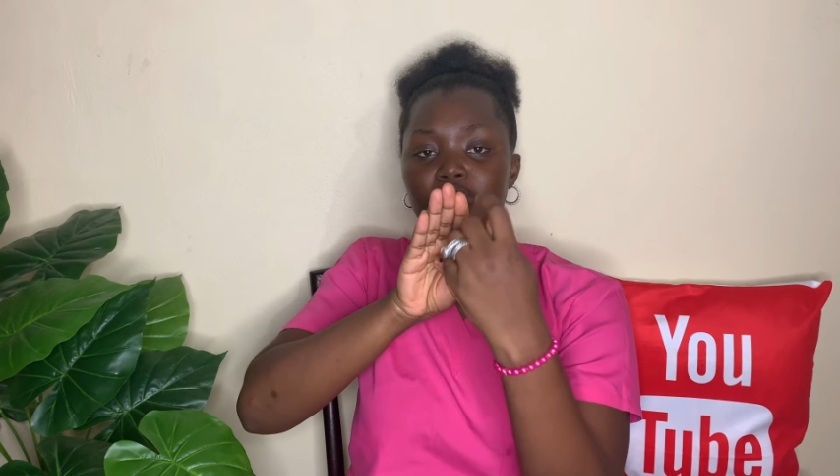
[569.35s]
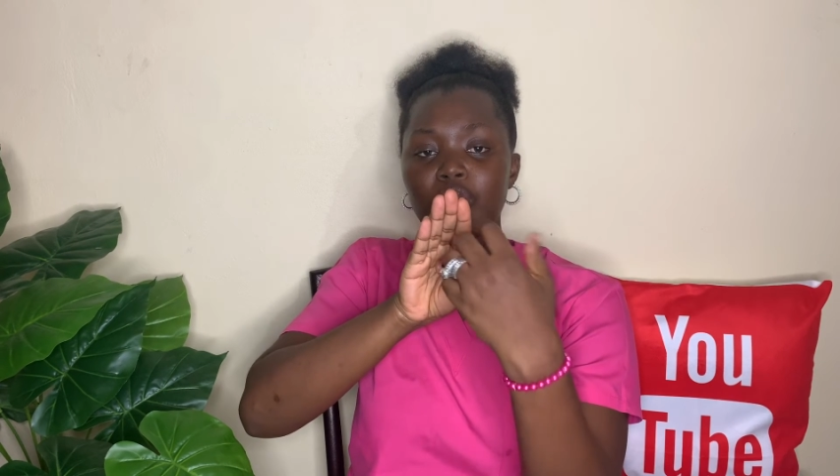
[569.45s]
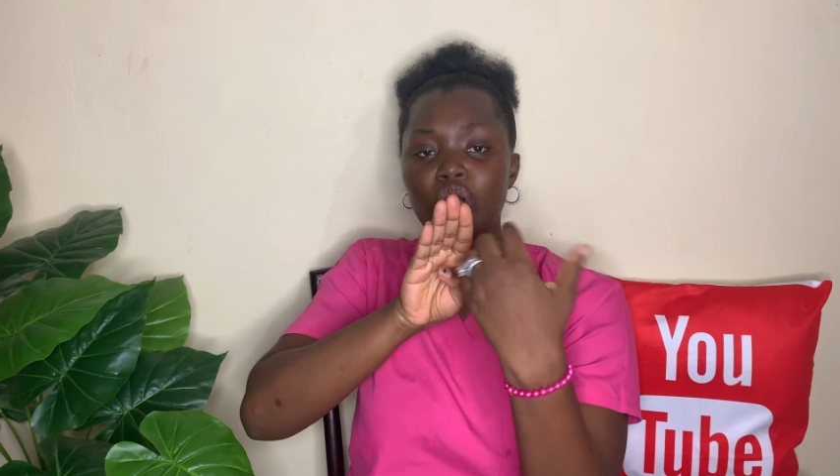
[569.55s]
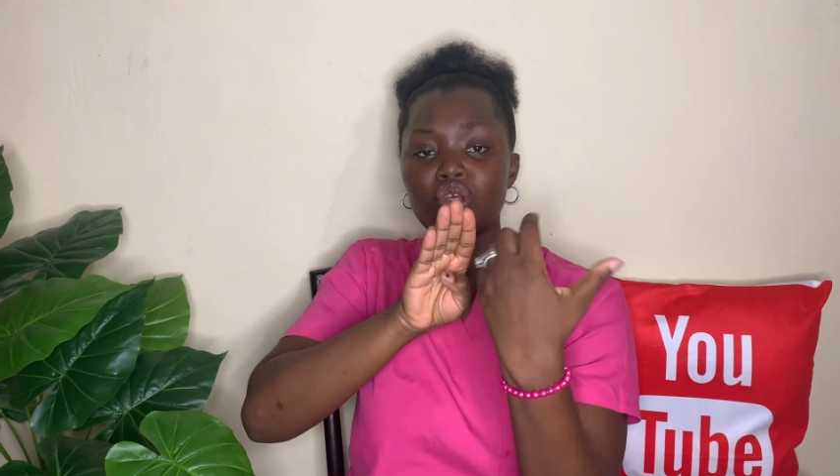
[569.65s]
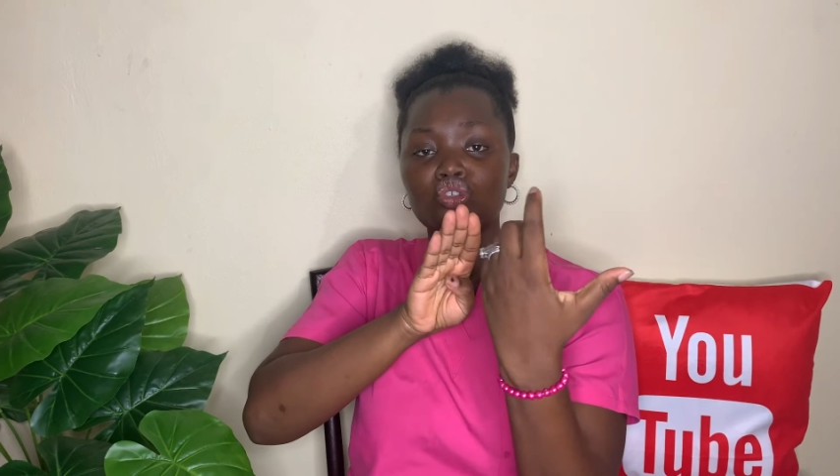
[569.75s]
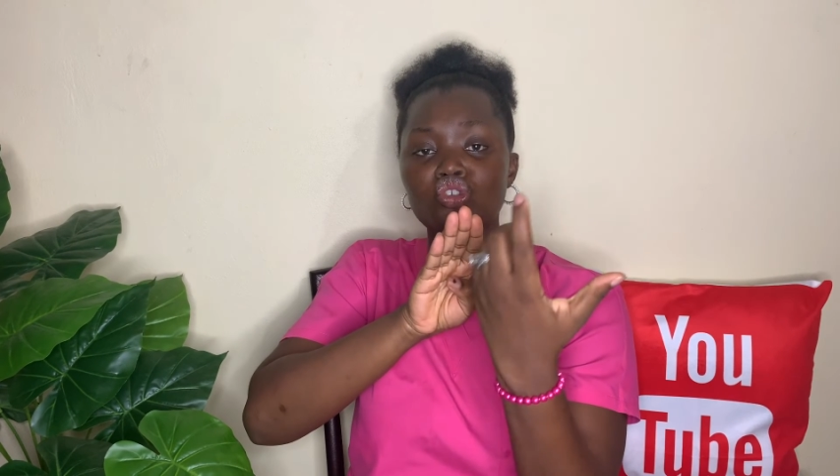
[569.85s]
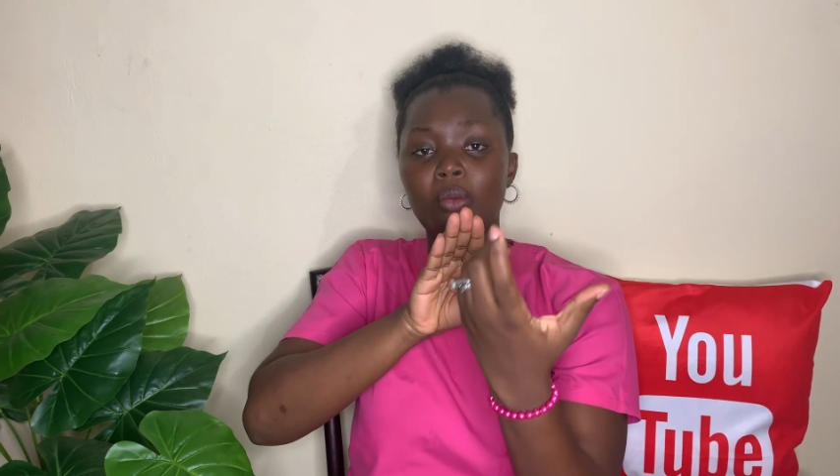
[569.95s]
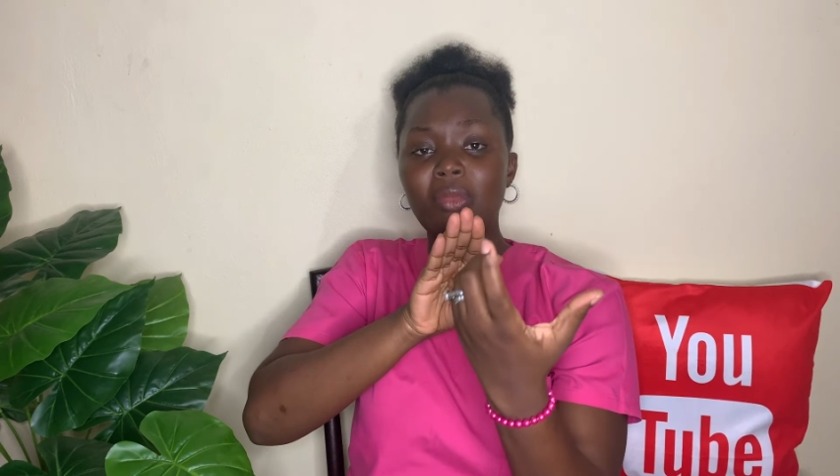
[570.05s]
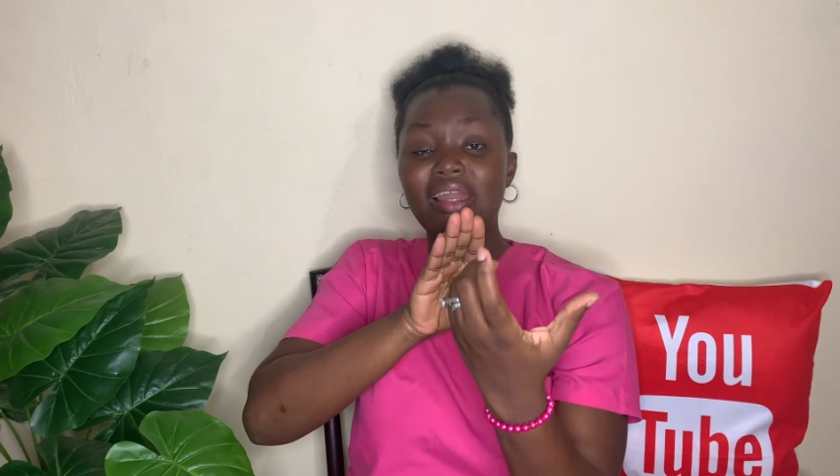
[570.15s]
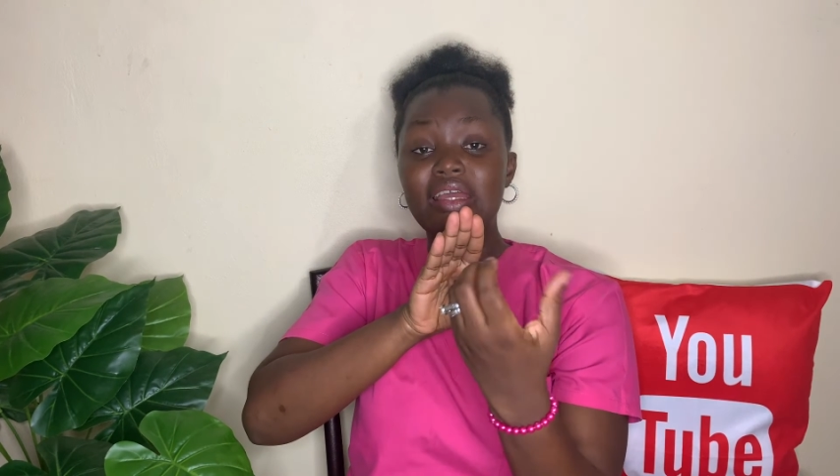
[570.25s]
because
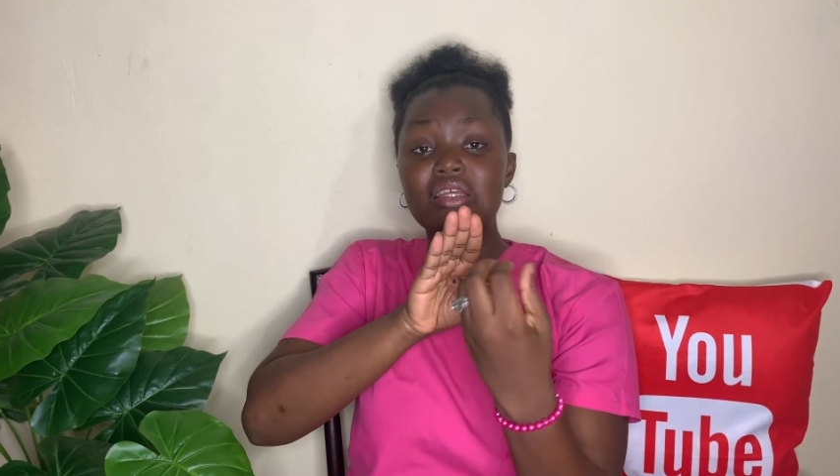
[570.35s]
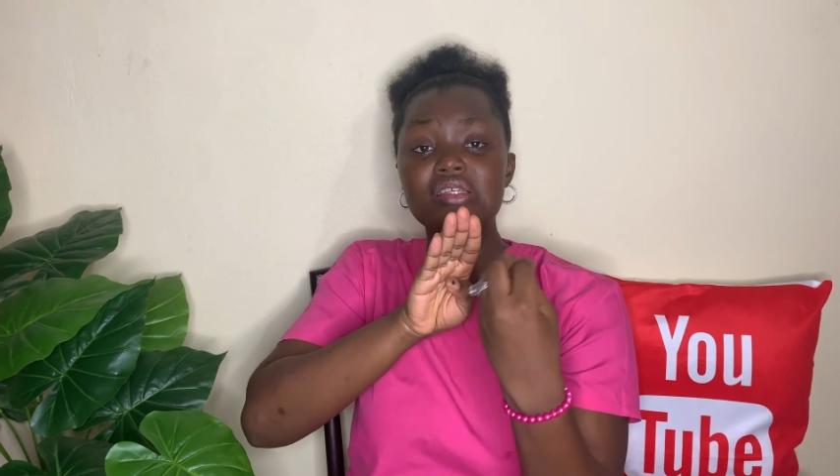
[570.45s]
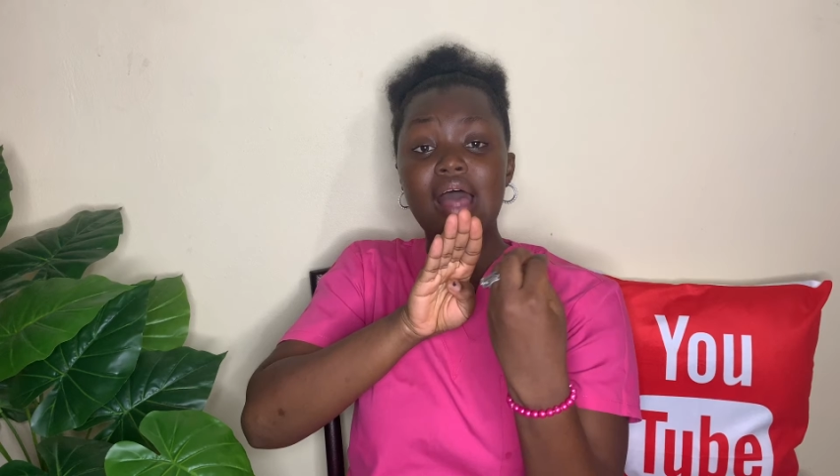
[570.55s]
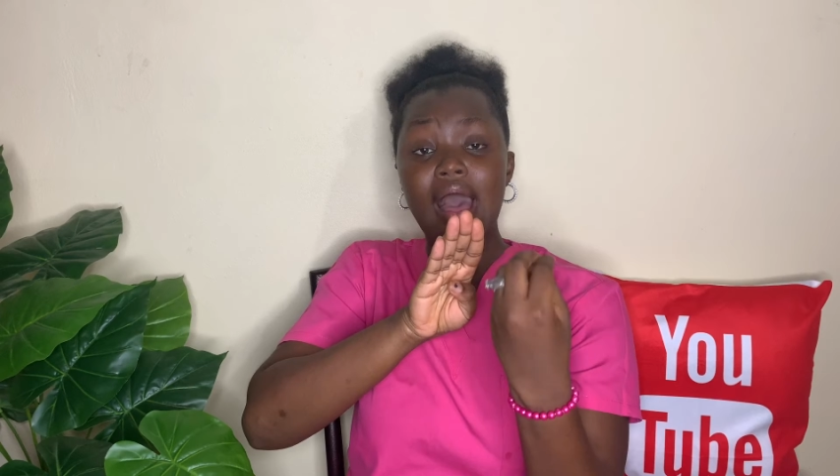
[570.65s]
some ladies